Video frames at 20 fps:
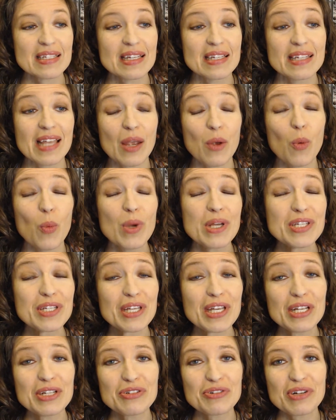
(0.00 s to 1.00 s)
is a
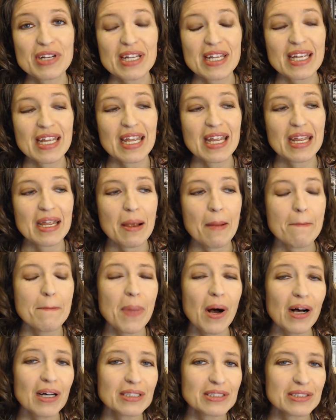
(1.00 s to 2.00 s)
whiskey-drinking,
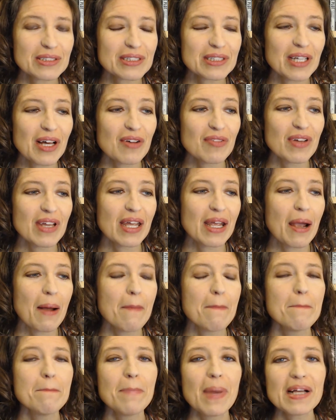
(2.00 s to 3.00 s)
puzzle-loving,
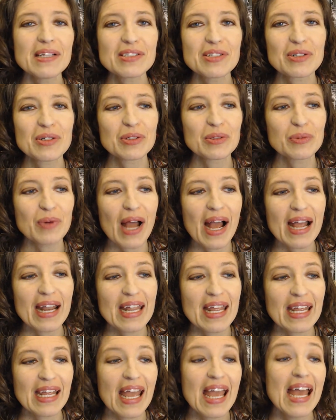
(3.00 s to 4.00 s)

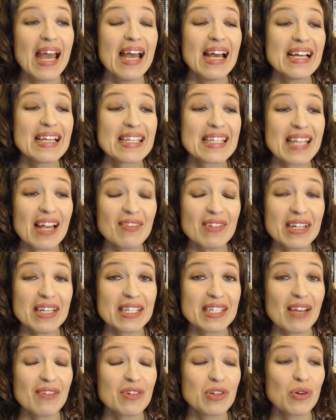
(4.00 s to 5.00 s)
bicycle-riding,
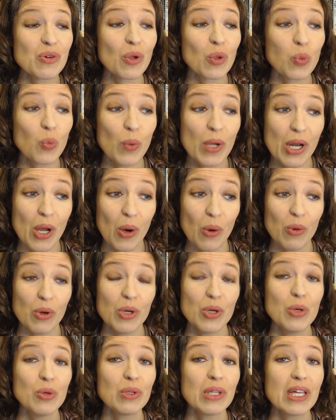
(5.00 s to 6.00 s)
77-year-old widow
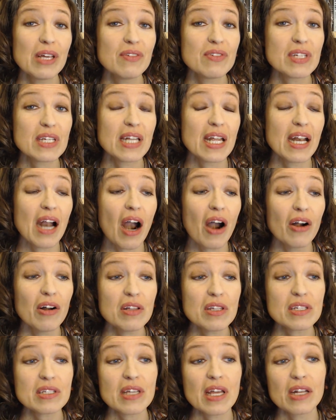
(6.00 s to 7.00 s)
who lives in an
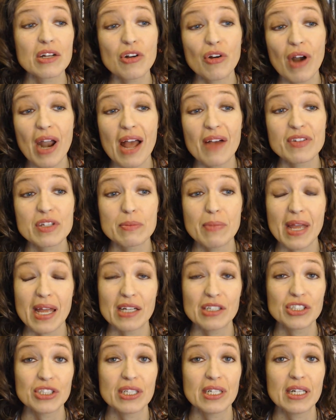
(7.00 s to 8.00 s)
arts and crafts
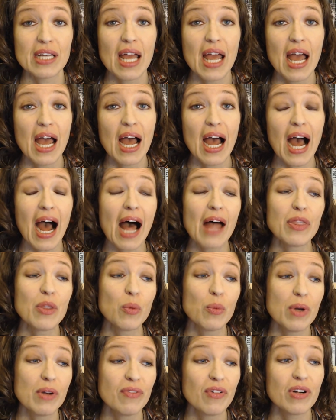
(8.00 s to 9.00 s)
mansion on the
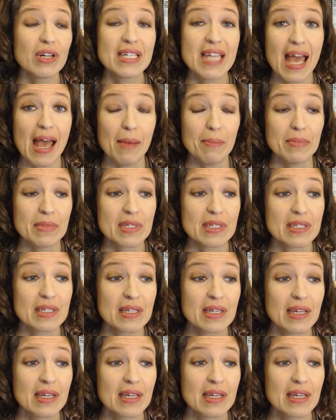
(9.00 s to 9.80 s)
River Thames.